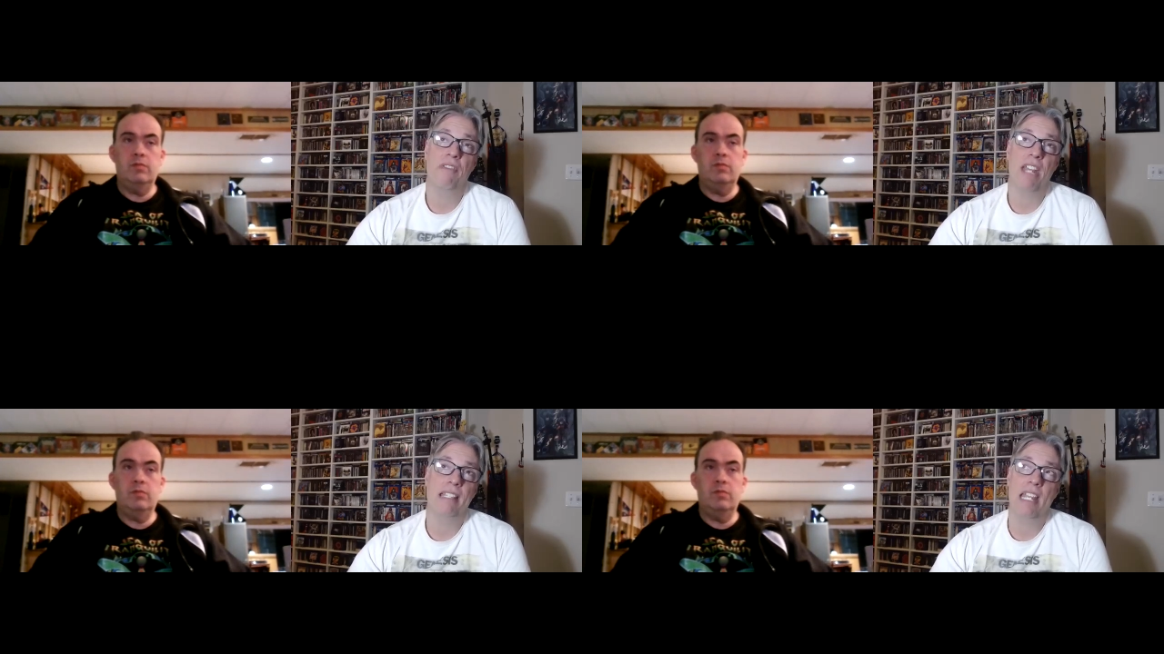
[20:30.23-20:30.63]

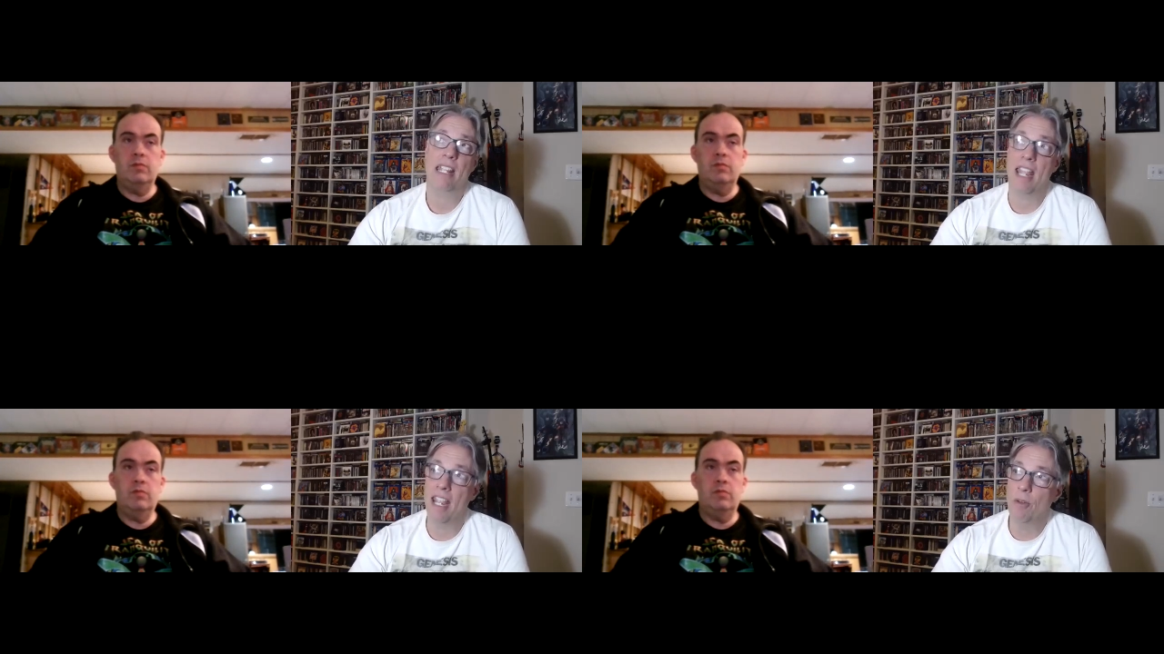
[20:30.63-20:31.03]
Speaker 1: that
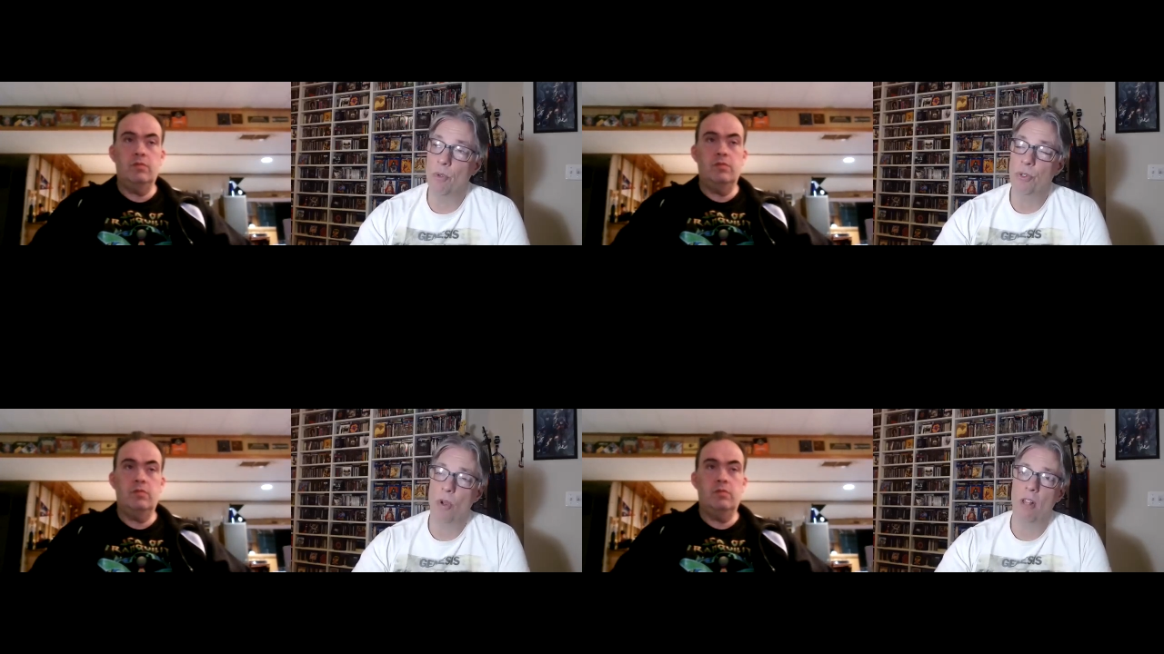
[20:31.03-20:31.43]
decade
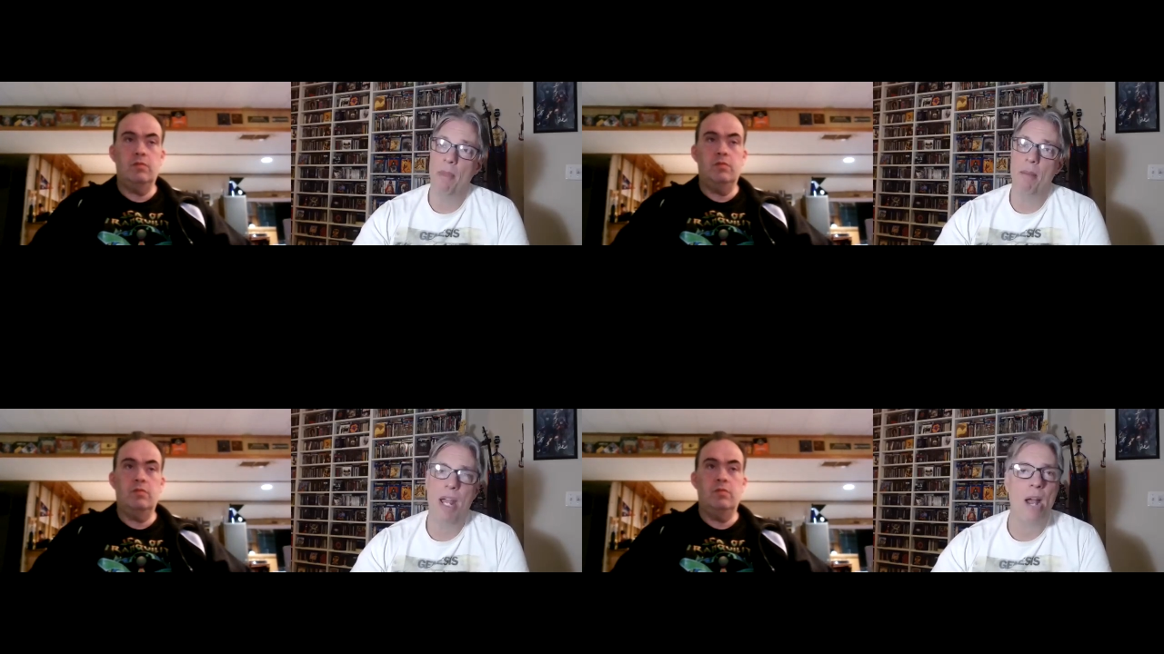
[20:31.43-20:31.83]
was all
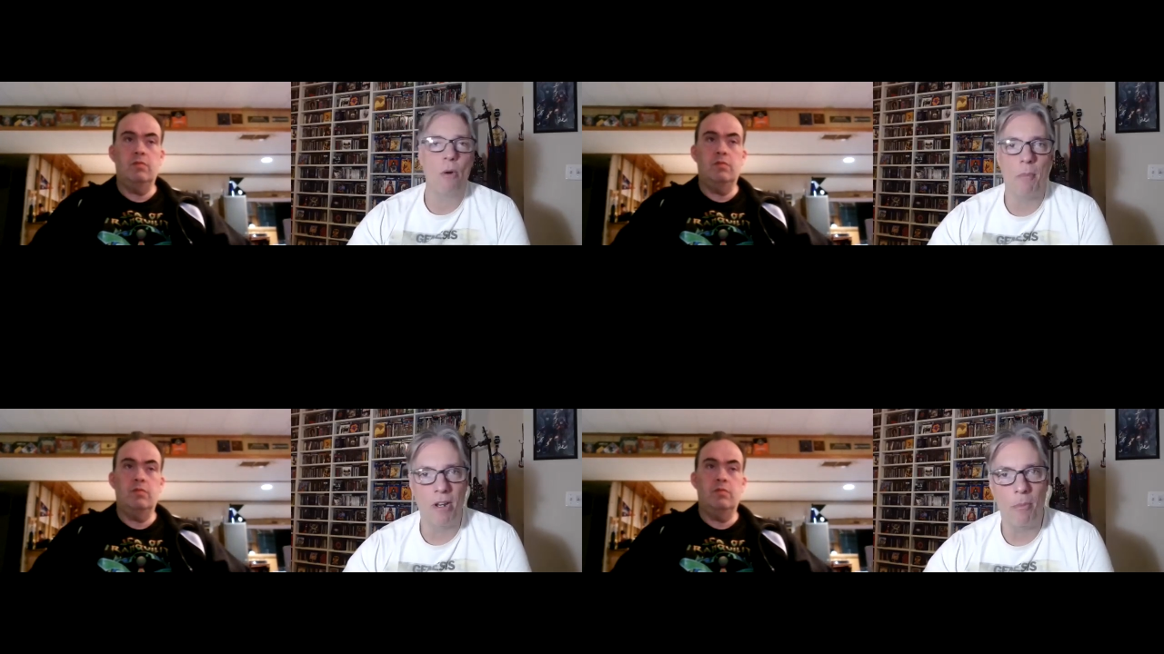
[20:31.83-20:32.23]
about power
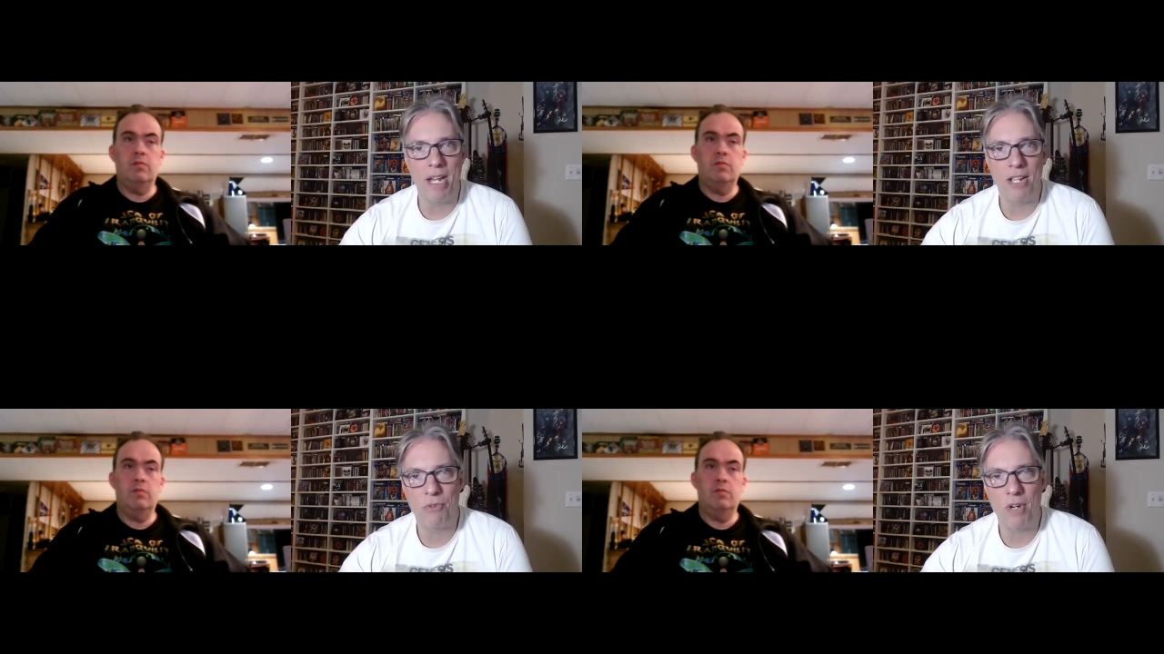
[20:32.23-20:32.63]
metal
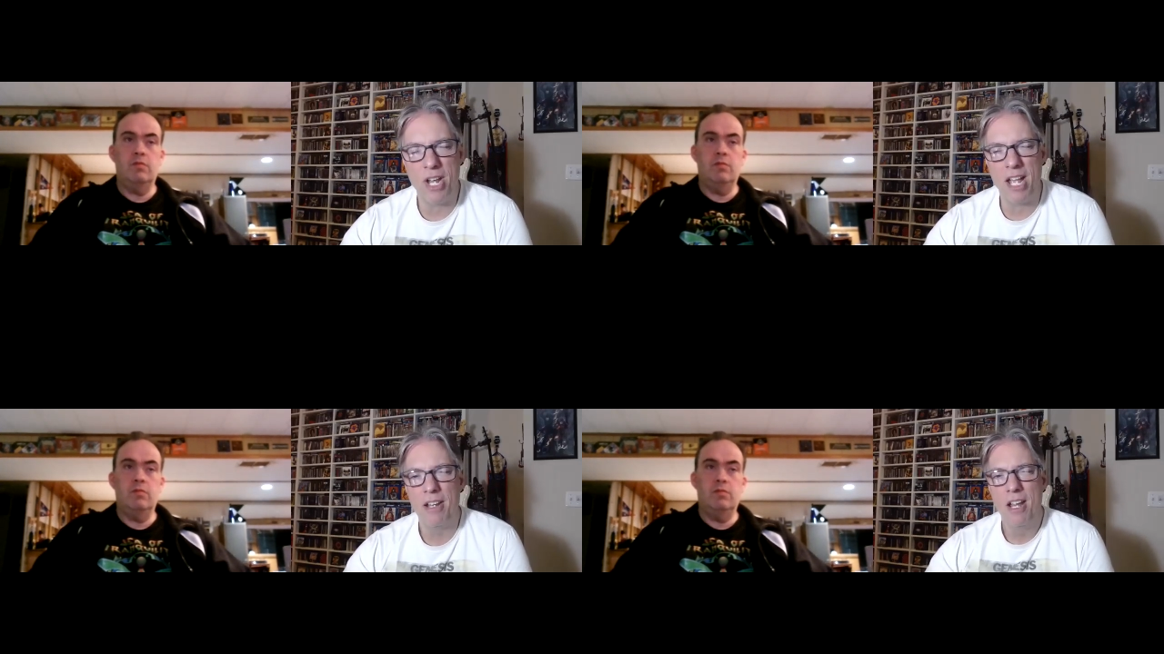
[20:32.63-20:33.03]
bands, right?
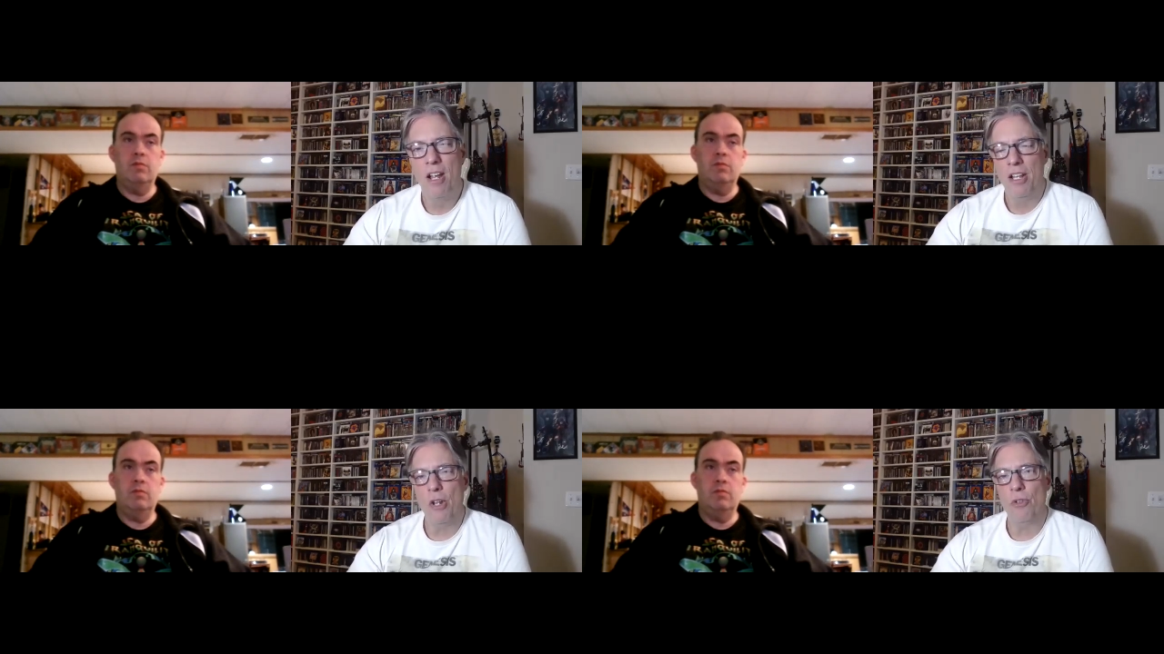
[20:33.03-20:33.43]
You had
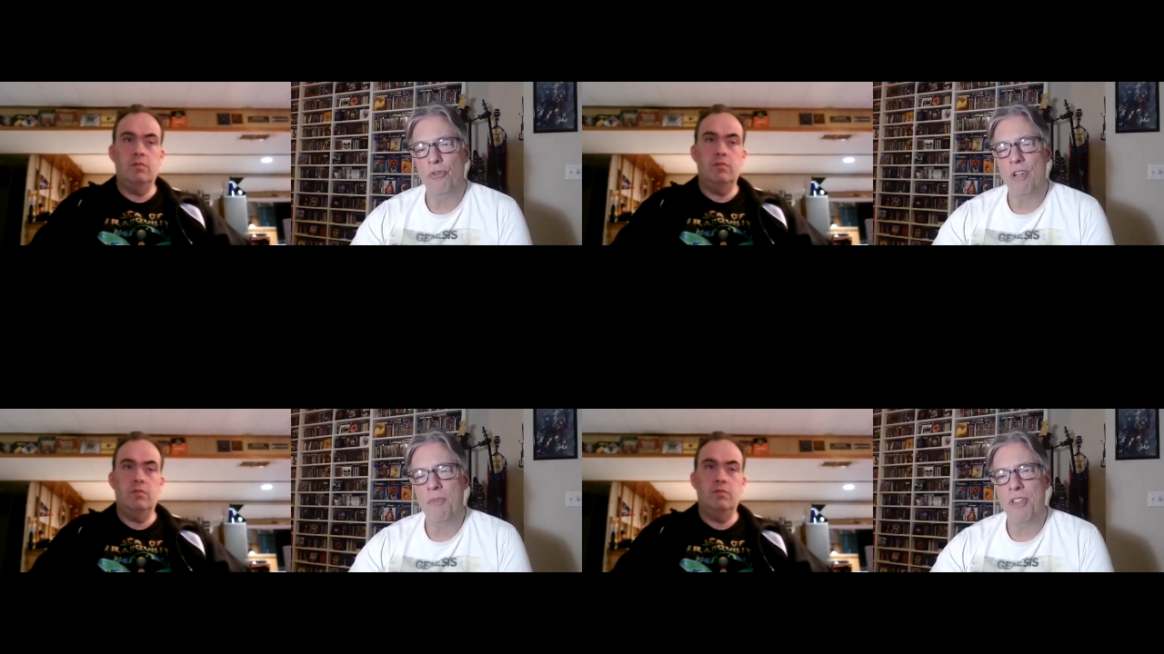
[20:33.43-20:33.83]
you know Dream